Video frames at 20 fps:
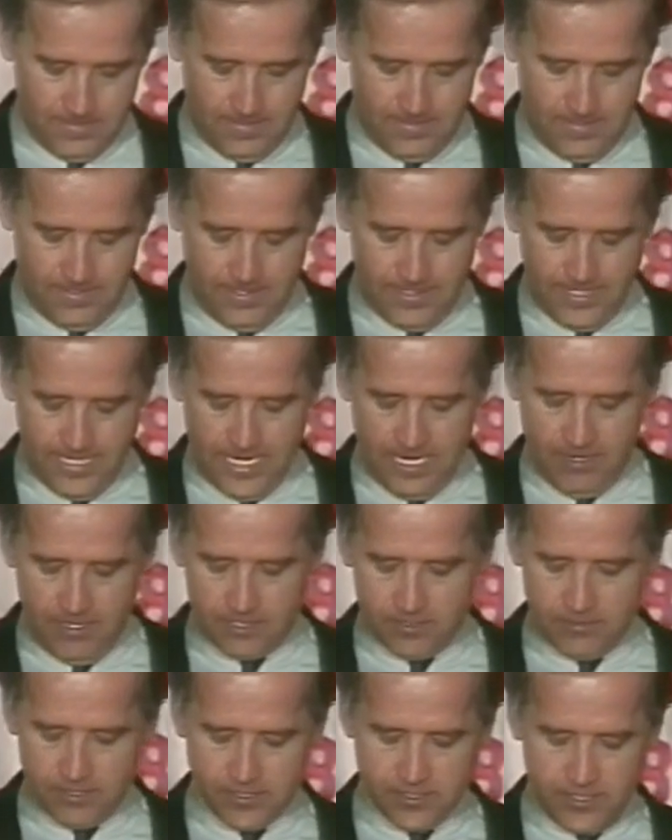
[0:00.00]
In
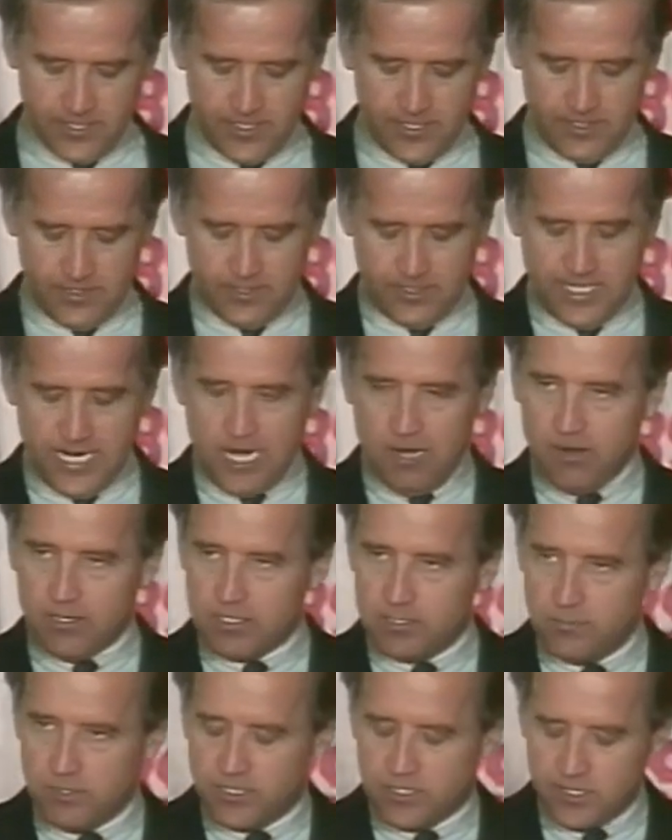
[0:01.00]
characteristically,
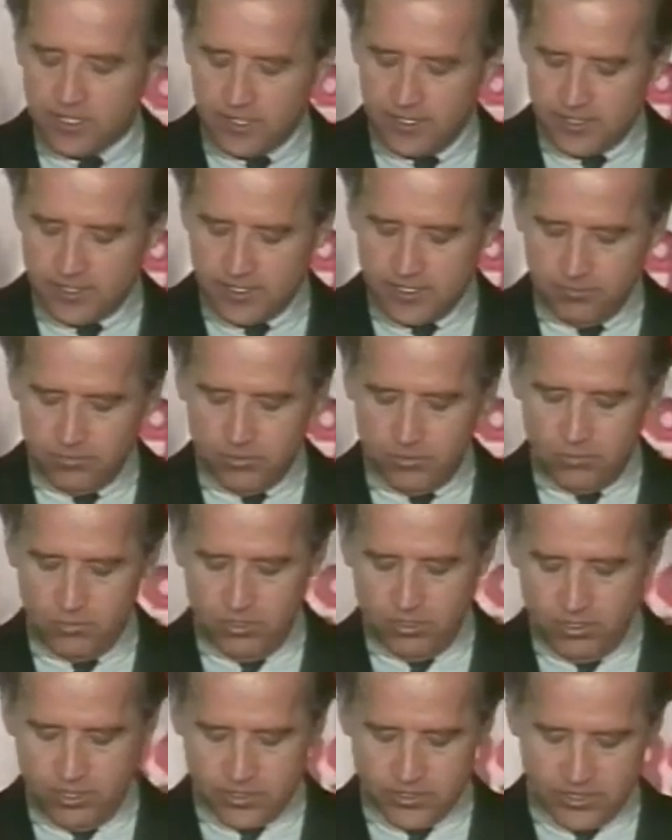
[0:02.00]
characteristically simple
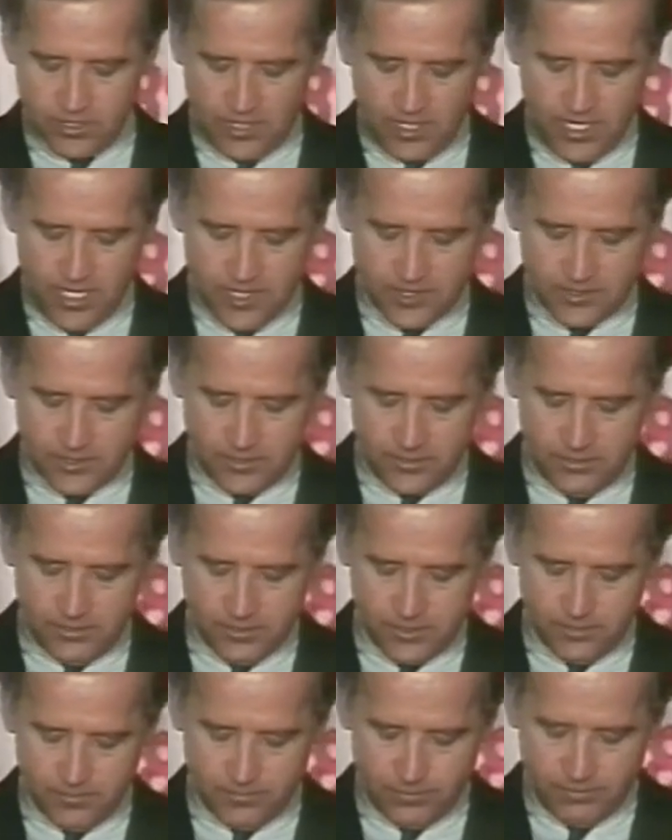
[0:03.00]
words, the
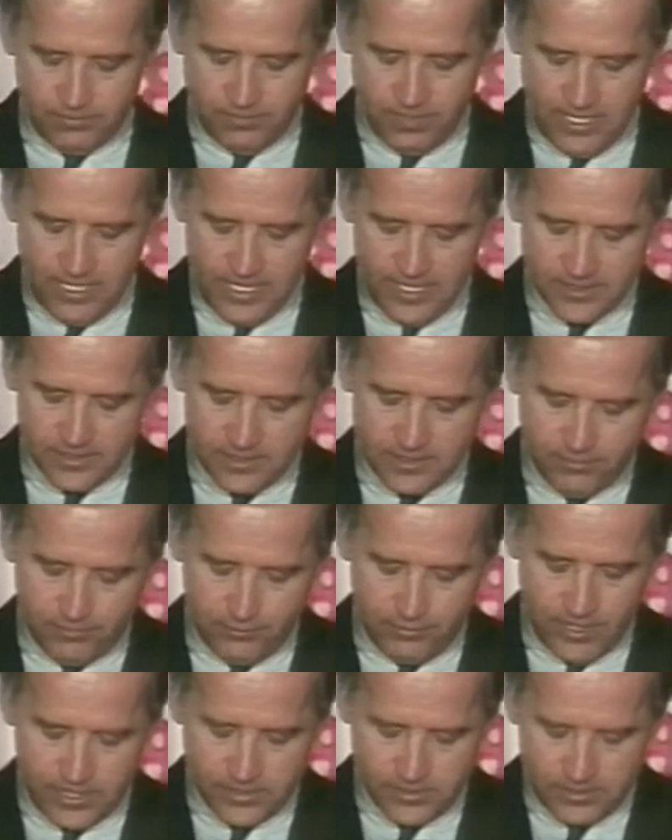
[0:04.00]
Constitution provides that the
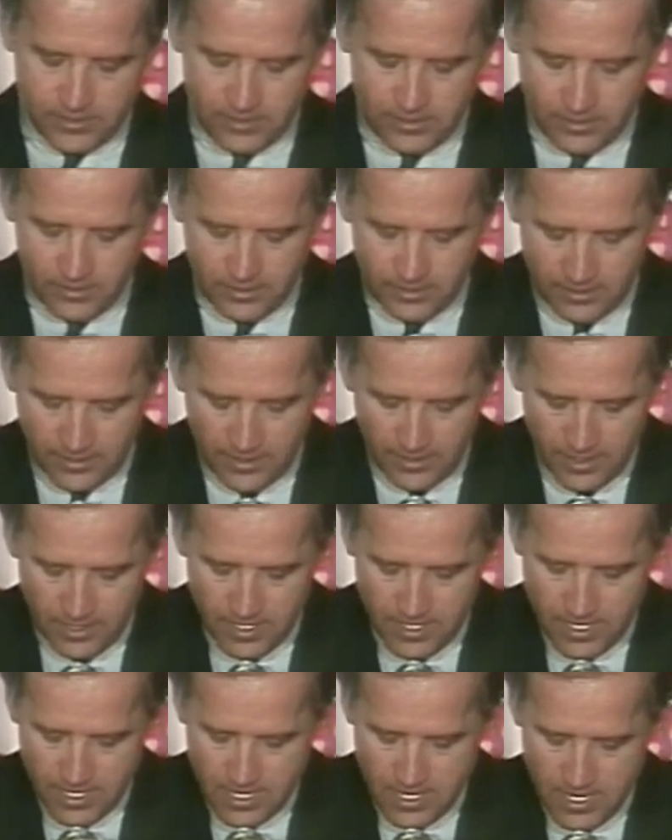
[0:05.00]
President and the,
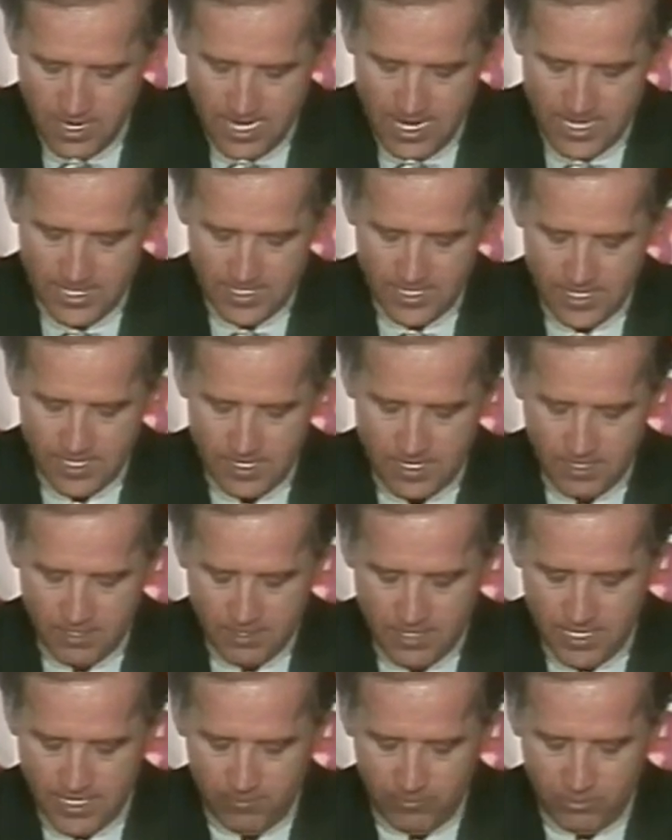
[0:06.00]
and here
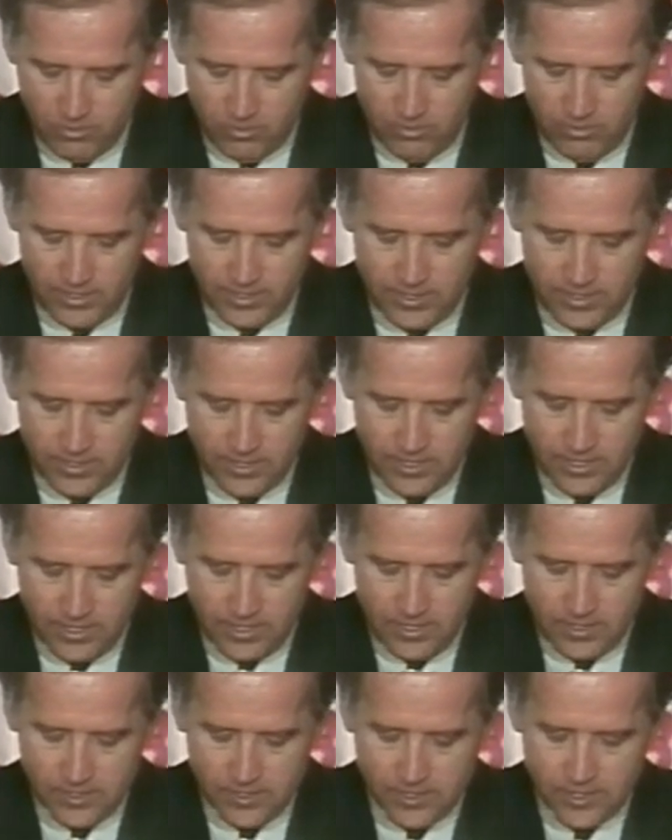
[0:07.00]
I'm quoting,
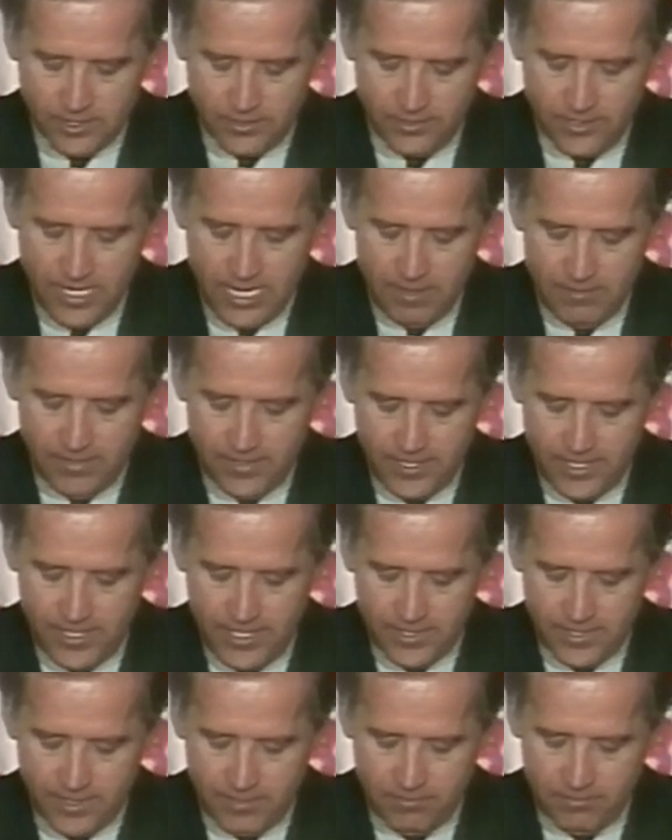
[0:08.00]
shall
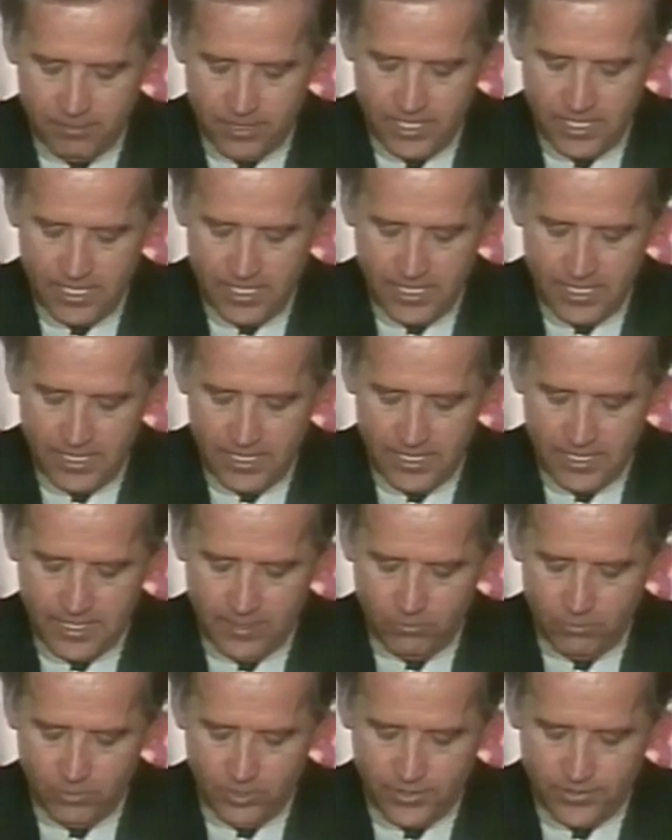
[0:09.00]
nominate and by
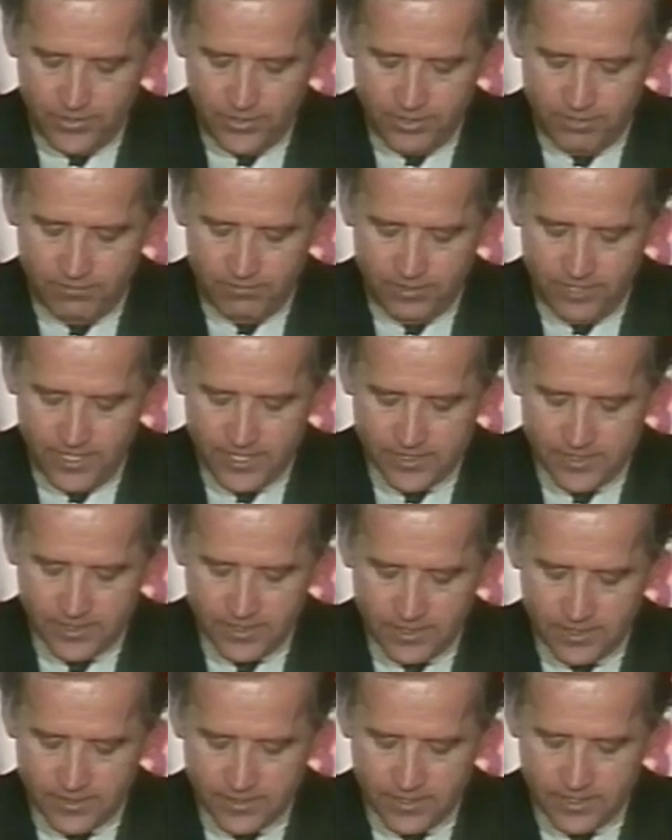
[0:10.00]
and with the advice and
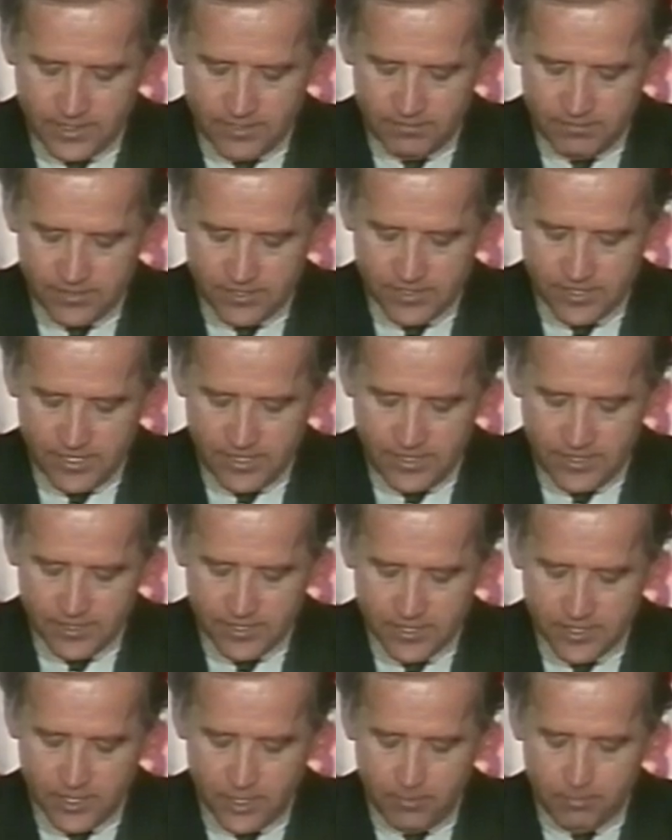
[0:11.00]
consent of the Senate
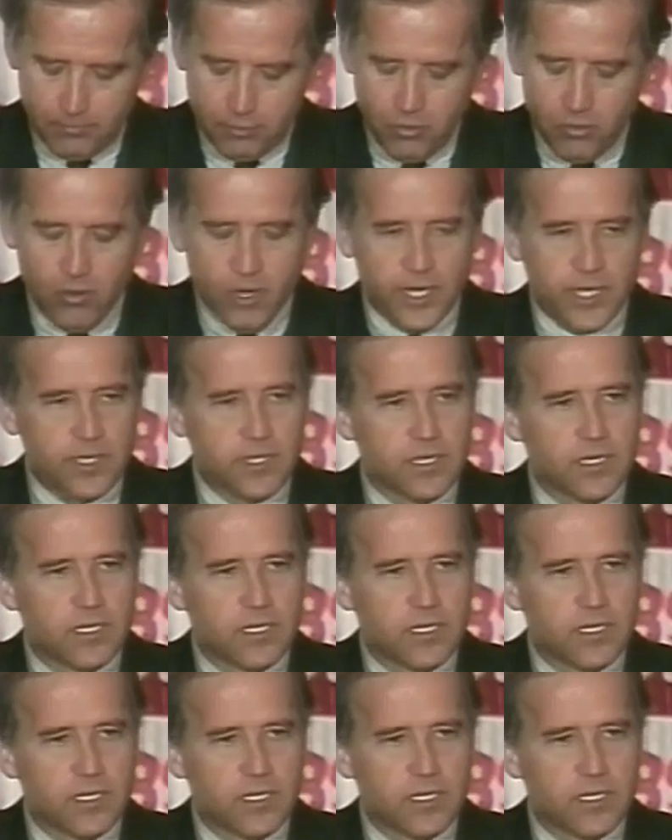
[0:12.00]
shall appoint